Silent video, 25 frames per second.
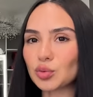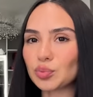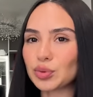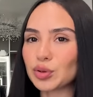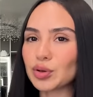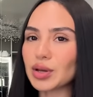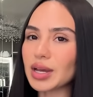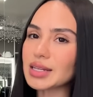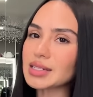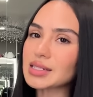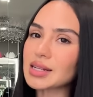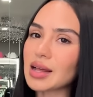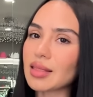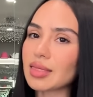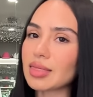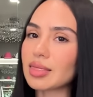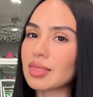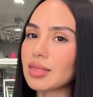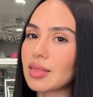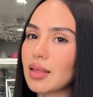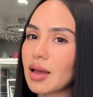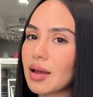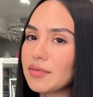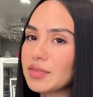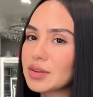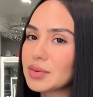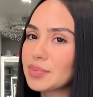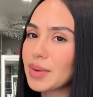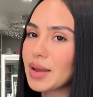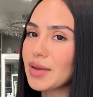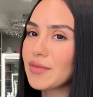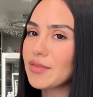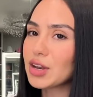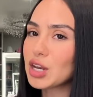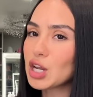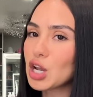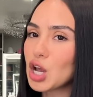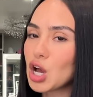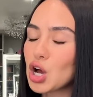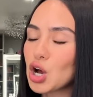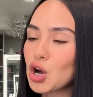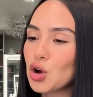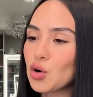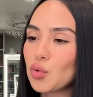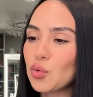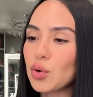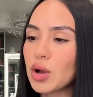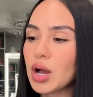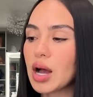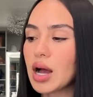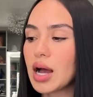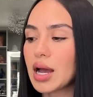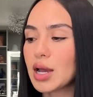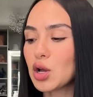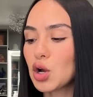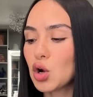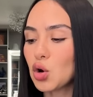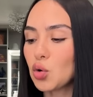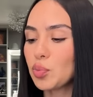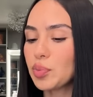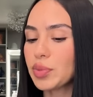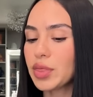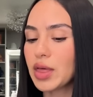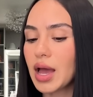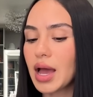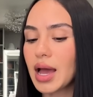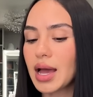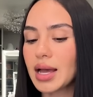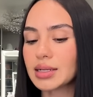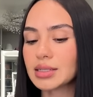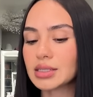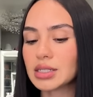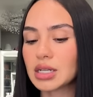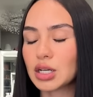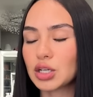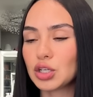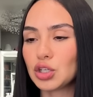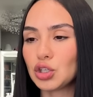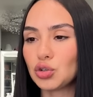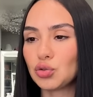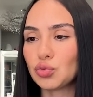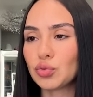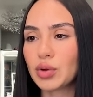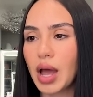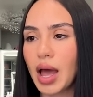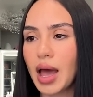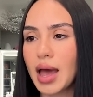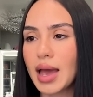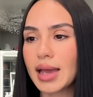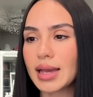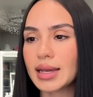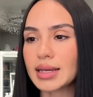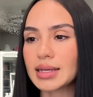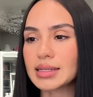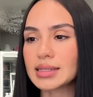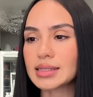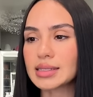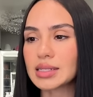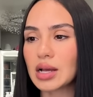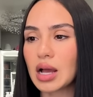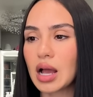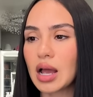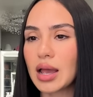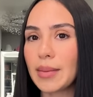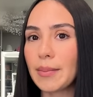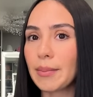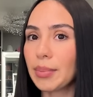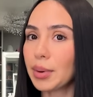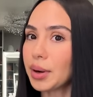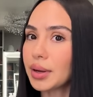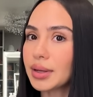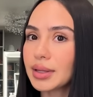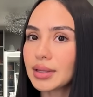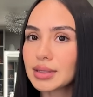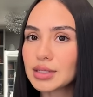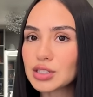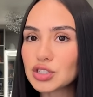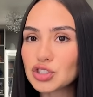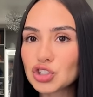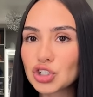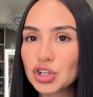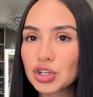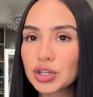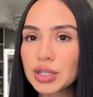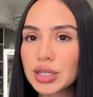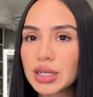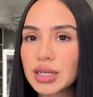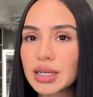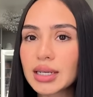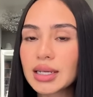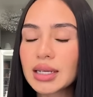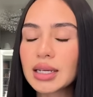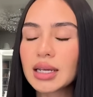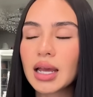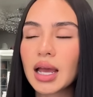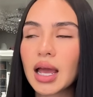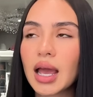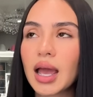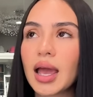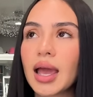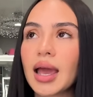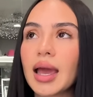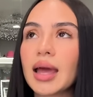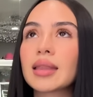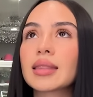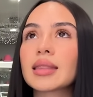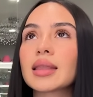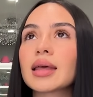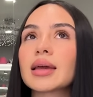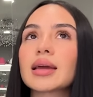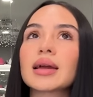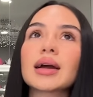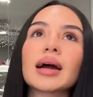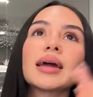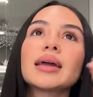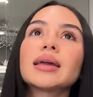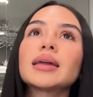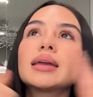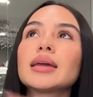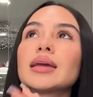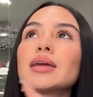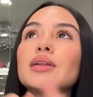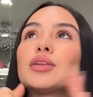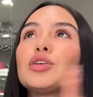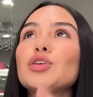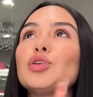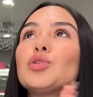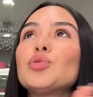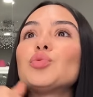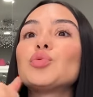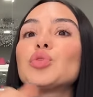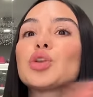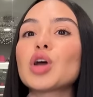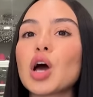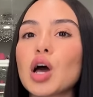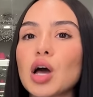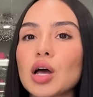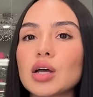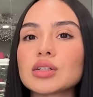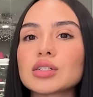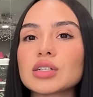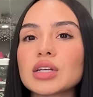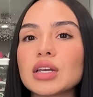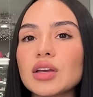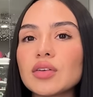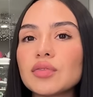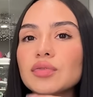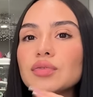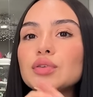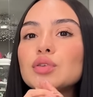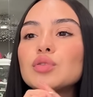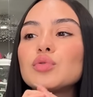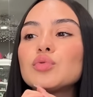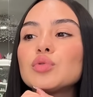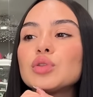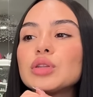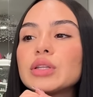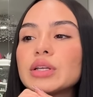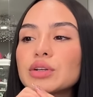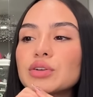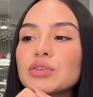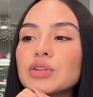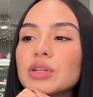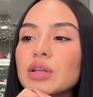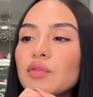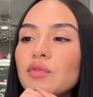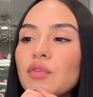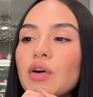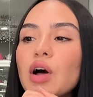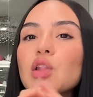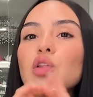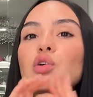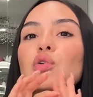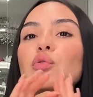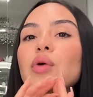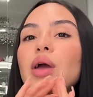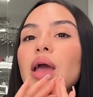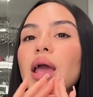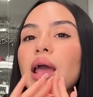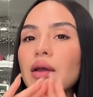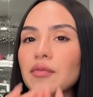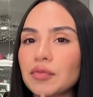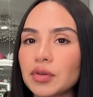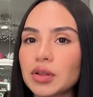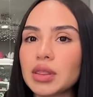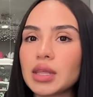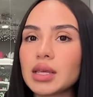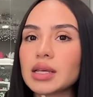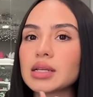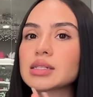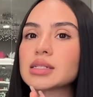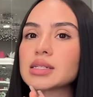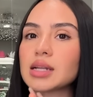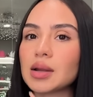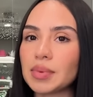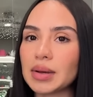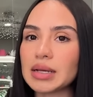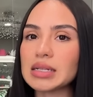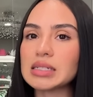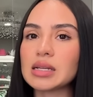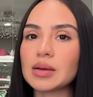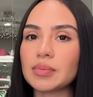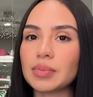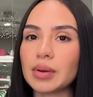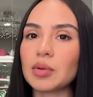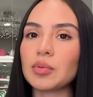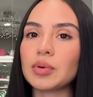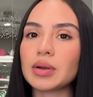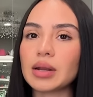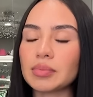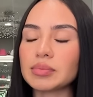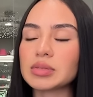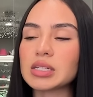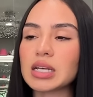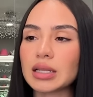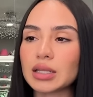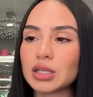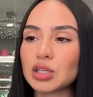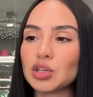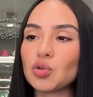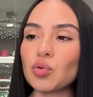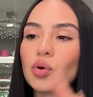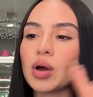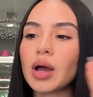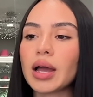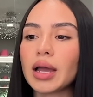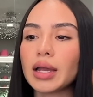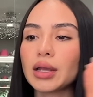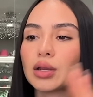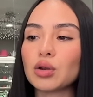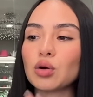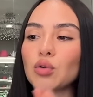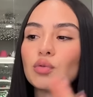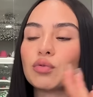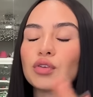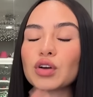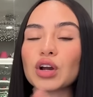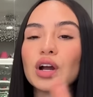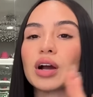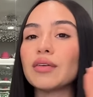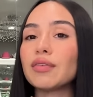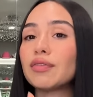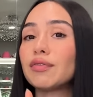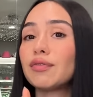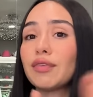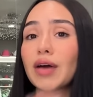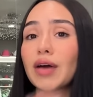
you guys loved my video. I hope that you guys embark on this journey. And like, I kid you not, if you literally follow everything step by step by what I'm telling you, I know for a